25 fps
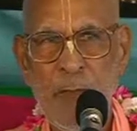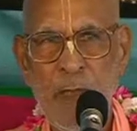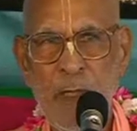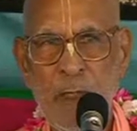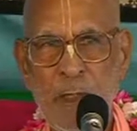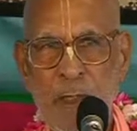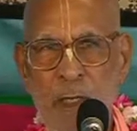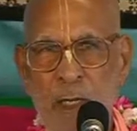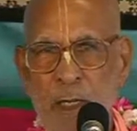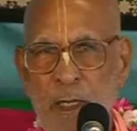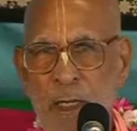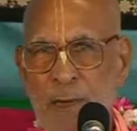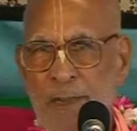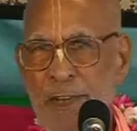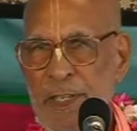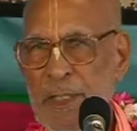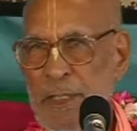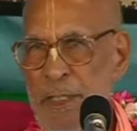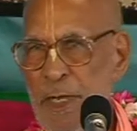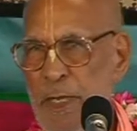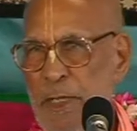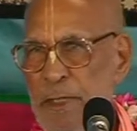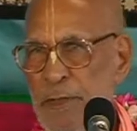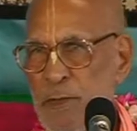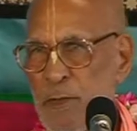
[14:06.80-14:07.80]
They never
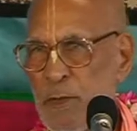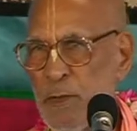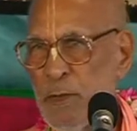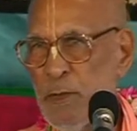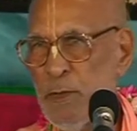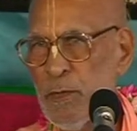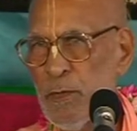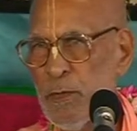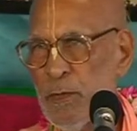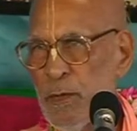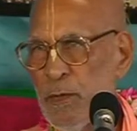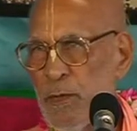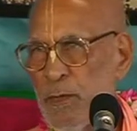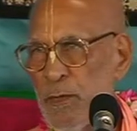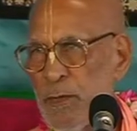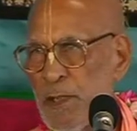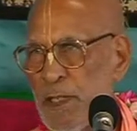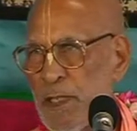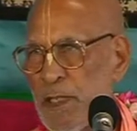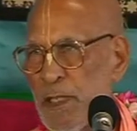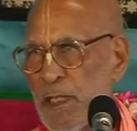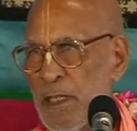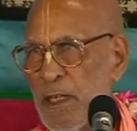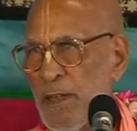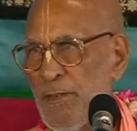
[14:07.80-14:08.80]
tell to do
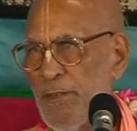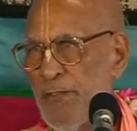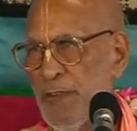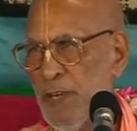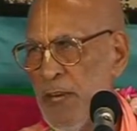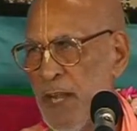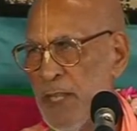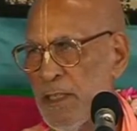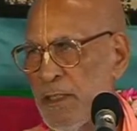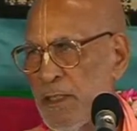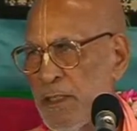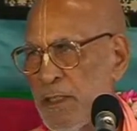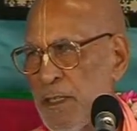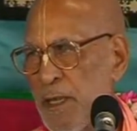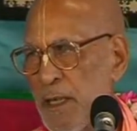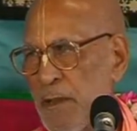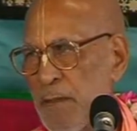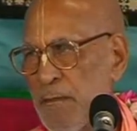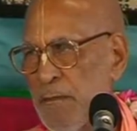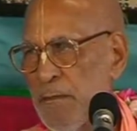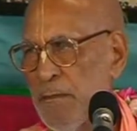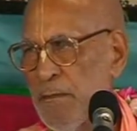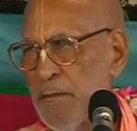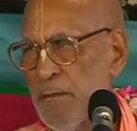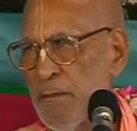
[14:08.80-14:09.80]
bhajan of Radhika.
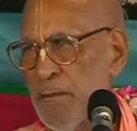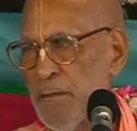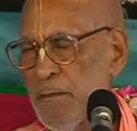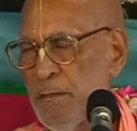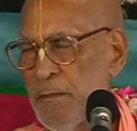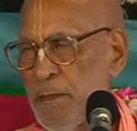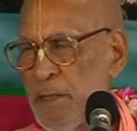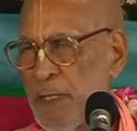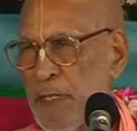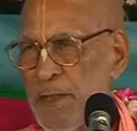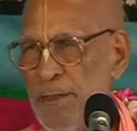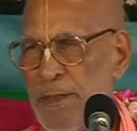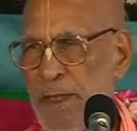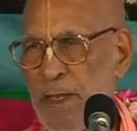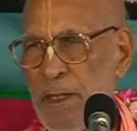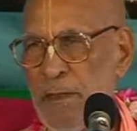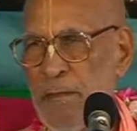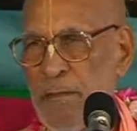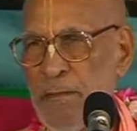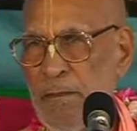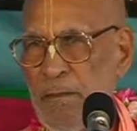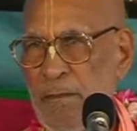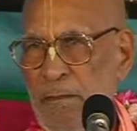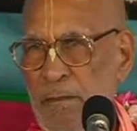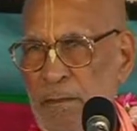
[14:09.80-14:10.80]
Never.
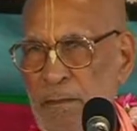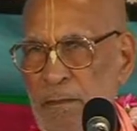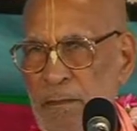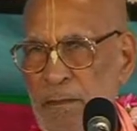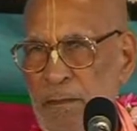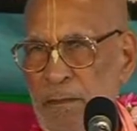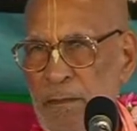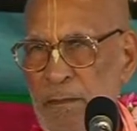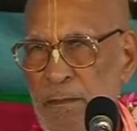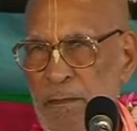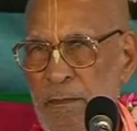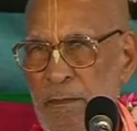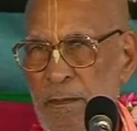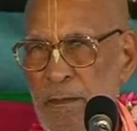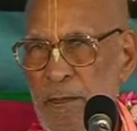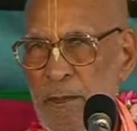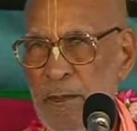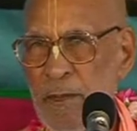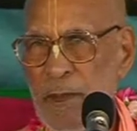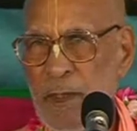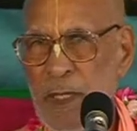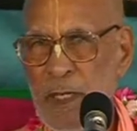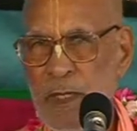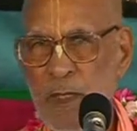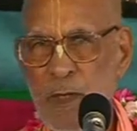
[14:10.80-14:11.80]

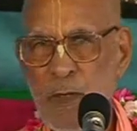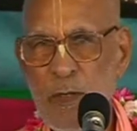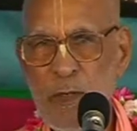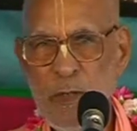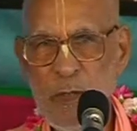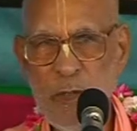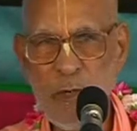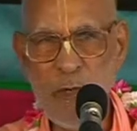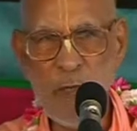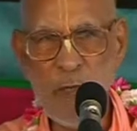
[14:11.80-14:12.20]
They don't know